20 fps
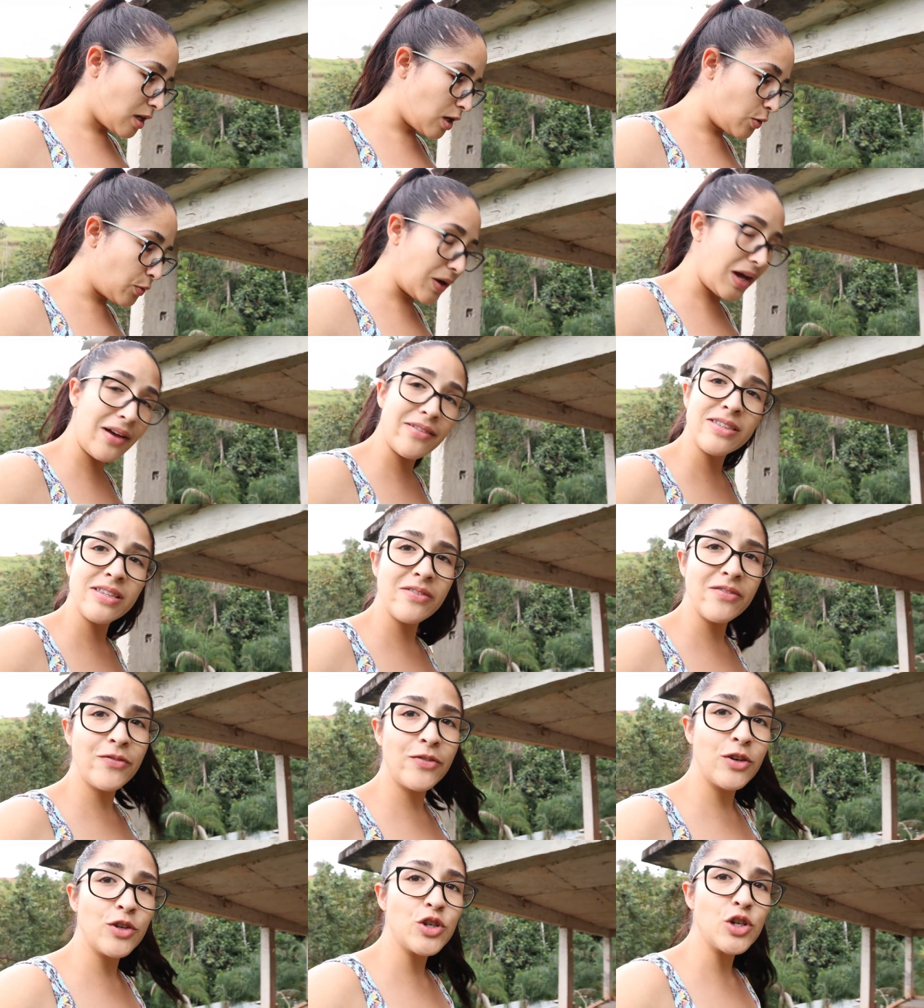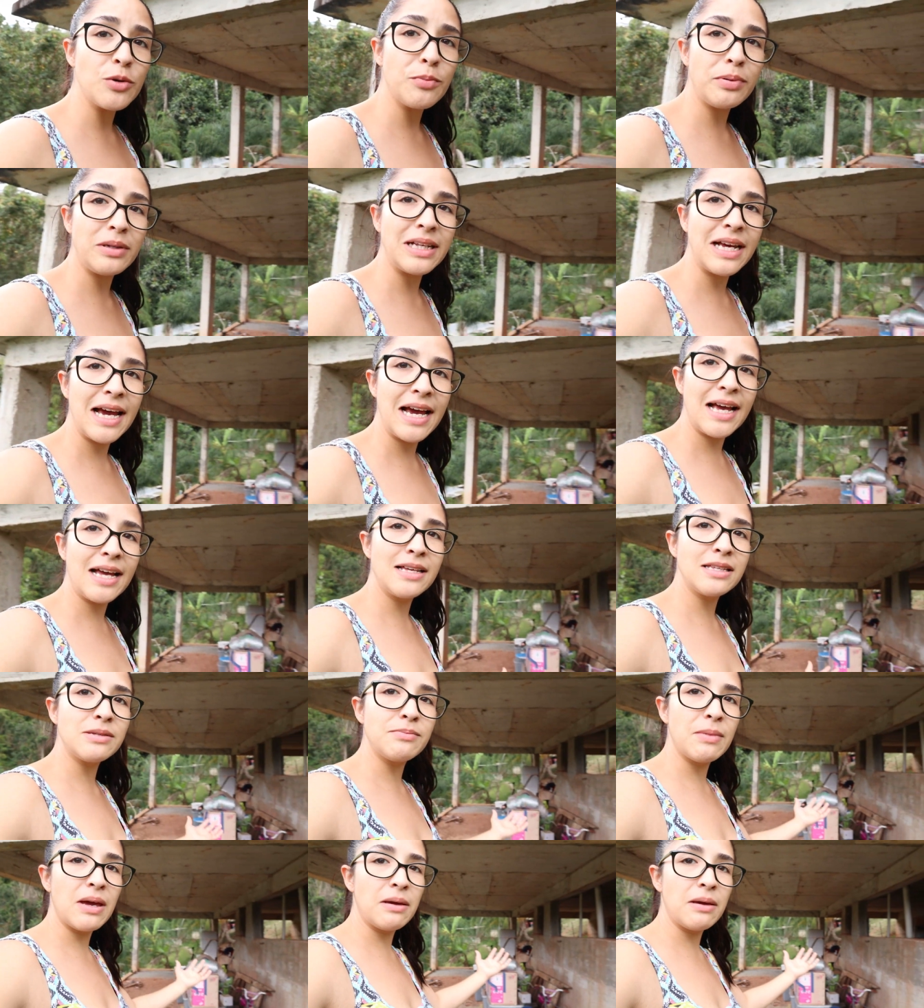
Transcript: So we have some future plans,